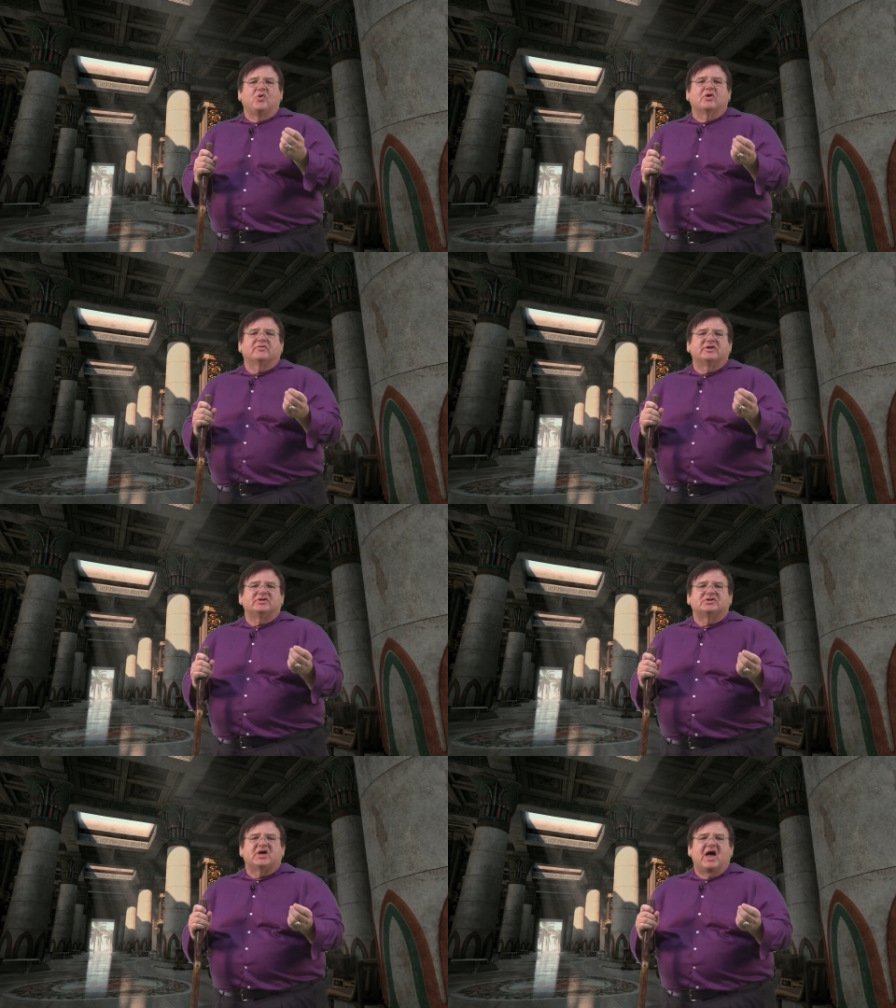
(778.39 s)
ordering
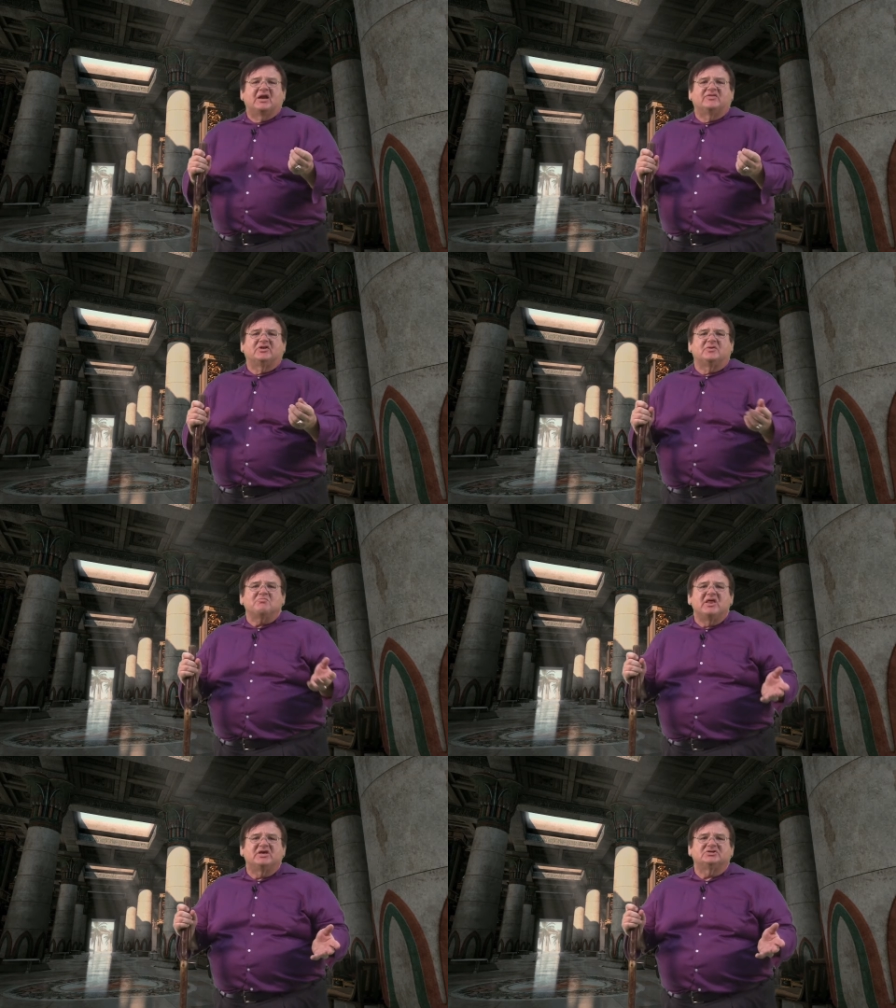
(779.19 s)
society that
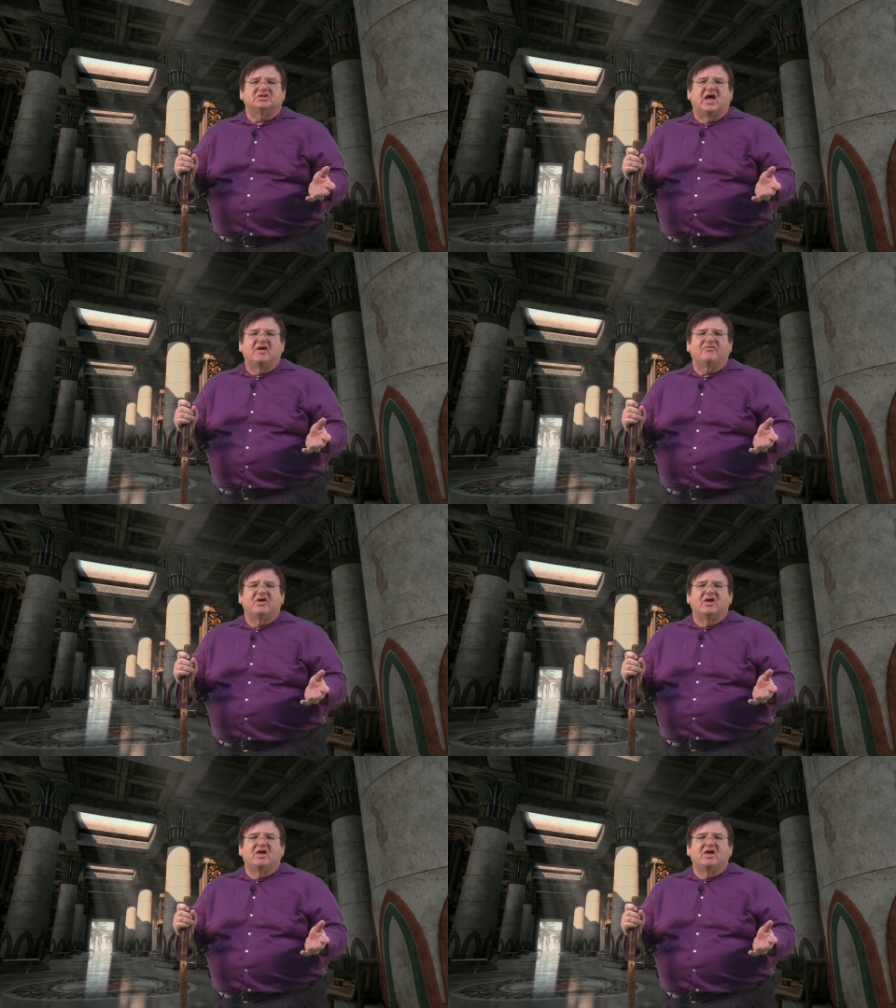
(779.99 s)
diminish life